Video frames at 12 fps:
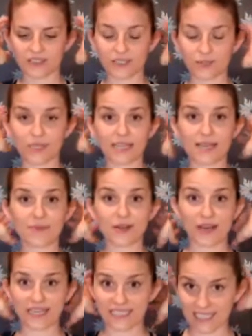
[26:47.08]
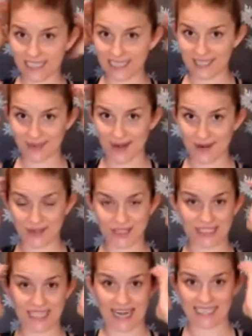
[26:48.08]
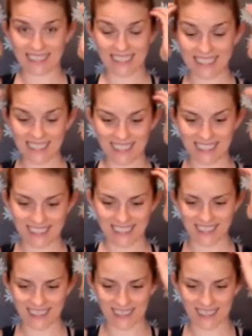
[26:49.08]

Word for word: So this one can be great to clear out your sinuses.